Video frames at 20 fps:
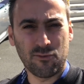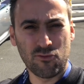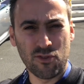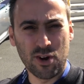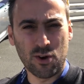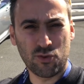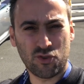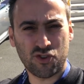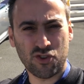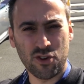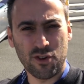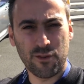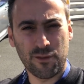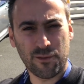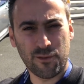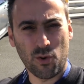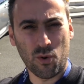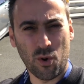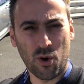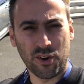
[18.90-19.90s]
real true
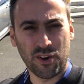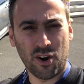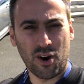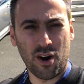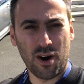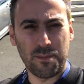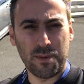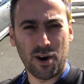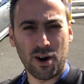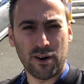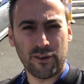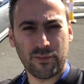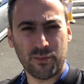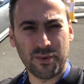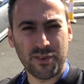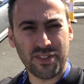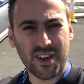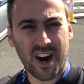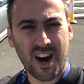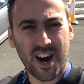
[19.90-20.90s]
full on Abarth
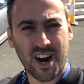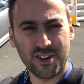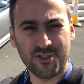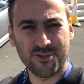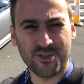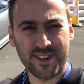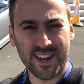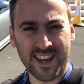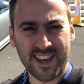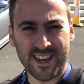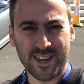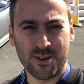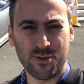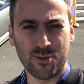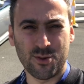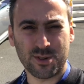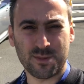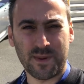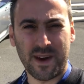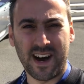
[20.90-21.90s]
with 180
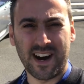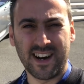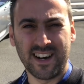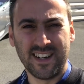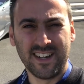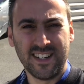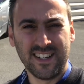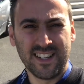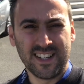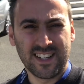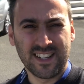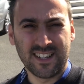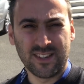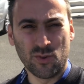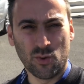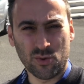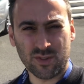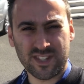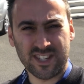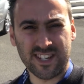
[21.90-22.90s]
horsepower,
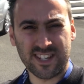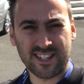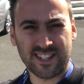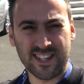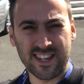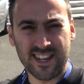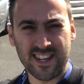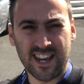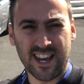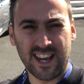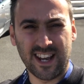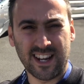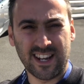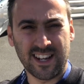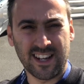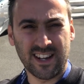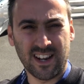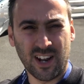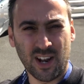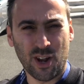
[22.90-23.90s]
0 to 60
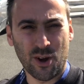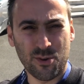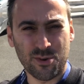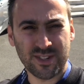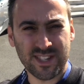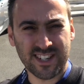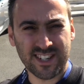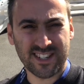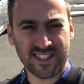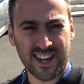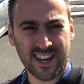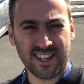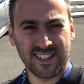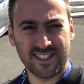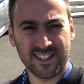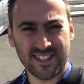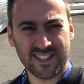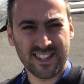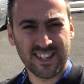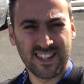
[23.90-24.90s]
in below 6
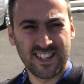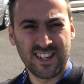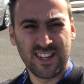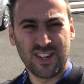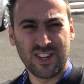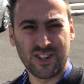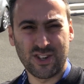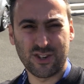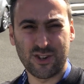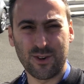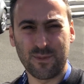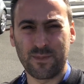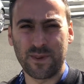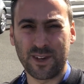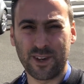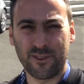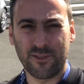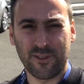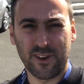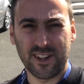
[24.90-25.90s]
seconds. Should be
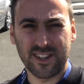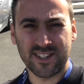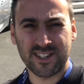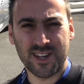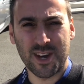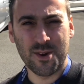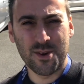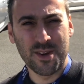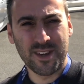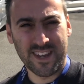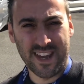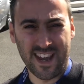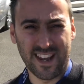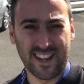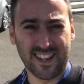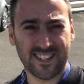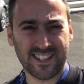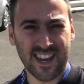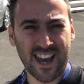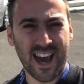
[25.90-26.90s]
good fun. So yeah,
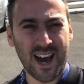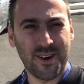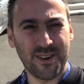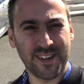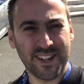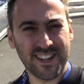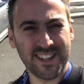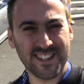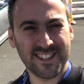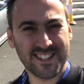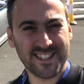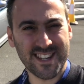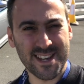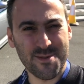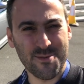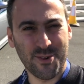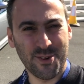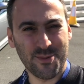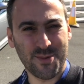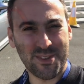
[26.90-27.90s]
let's get out on it and see
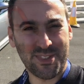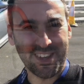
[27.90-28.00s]
what we